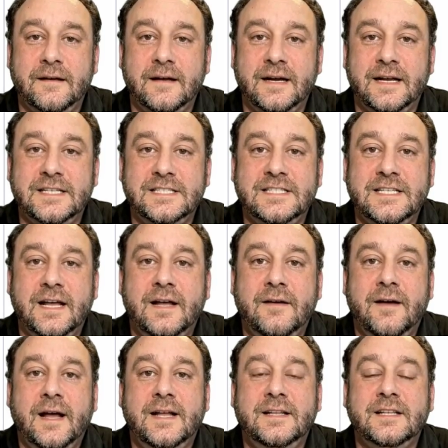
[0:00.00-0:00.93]
Instead
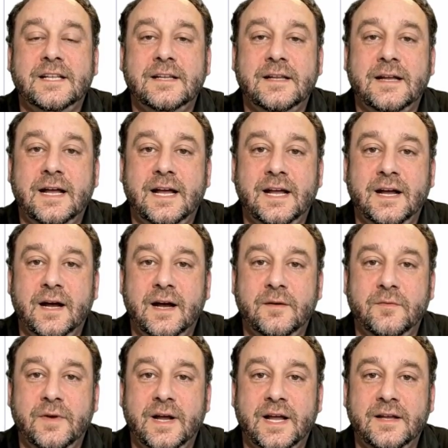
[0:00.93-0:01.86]
of asking the AI
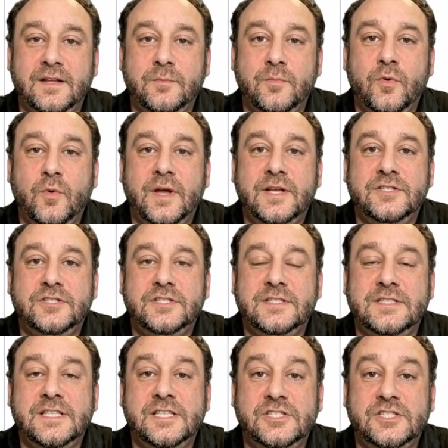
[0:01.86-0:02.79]
random
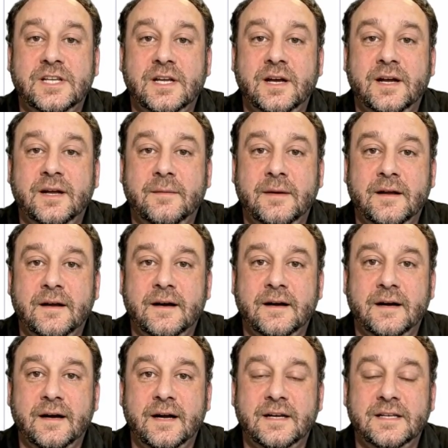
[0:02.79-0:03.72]
questions each time,
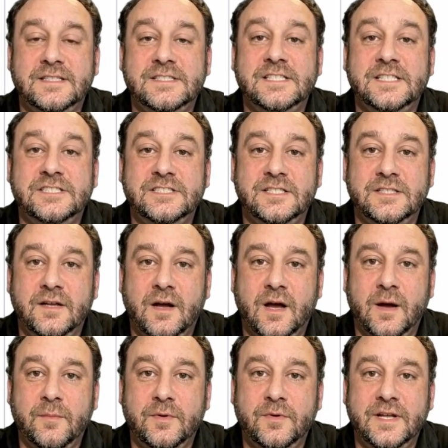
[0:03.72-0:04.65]
an assistant
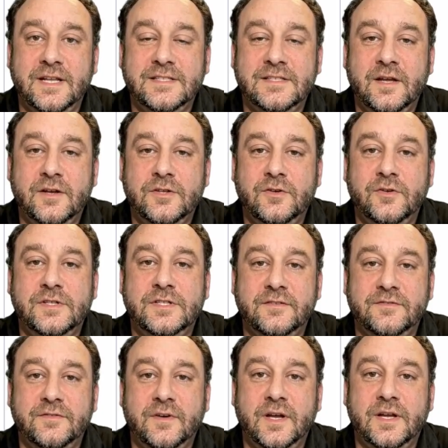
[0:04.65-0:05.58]
operates under a
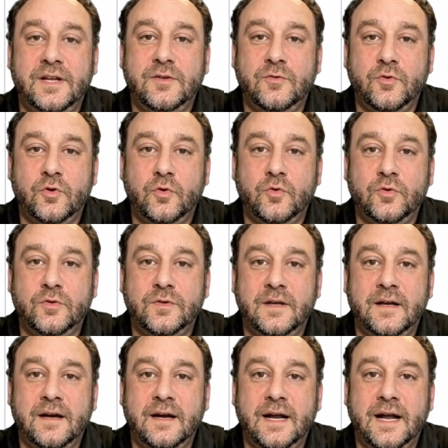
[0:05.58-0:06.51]
defined role
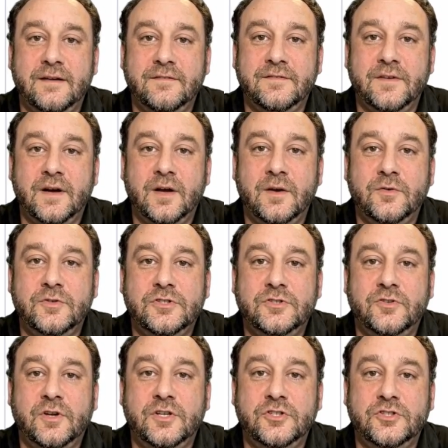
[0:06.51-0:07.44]
and follows
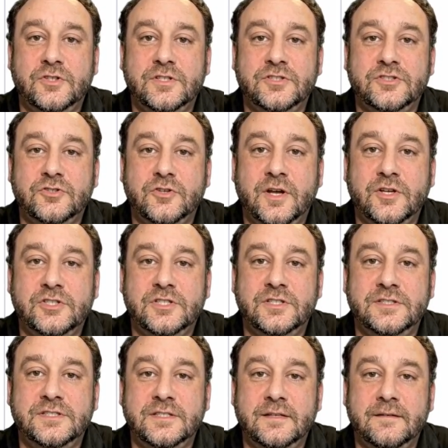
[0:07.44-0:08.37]
structured
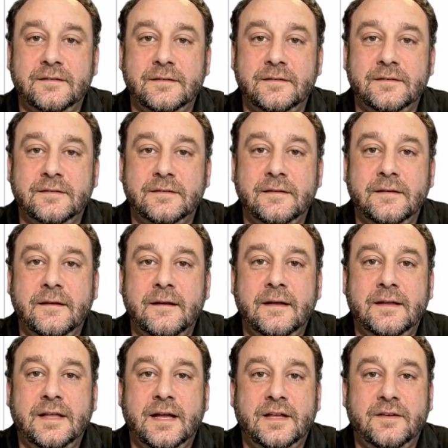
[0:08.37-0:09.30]
instructions.
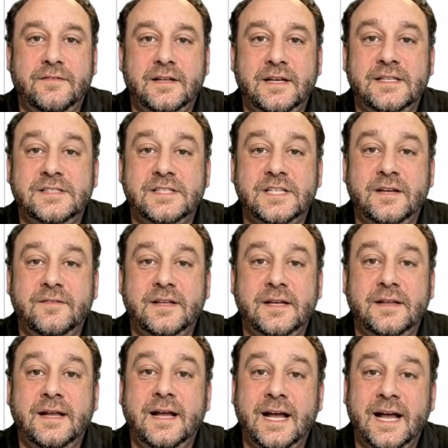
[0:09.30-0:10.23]
Think of it as
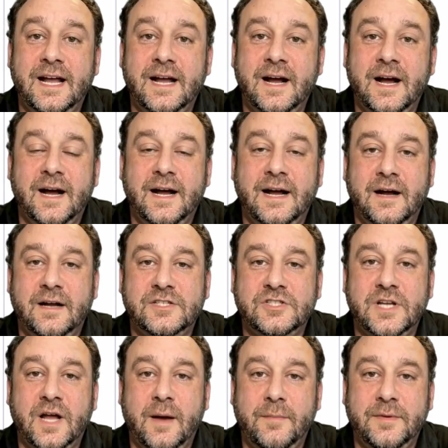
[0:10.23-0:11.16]
giving the AI a
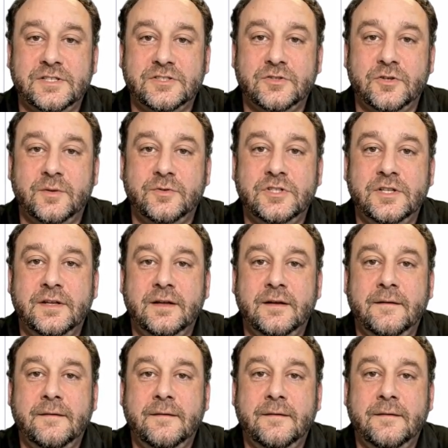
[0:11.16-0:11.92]
job description.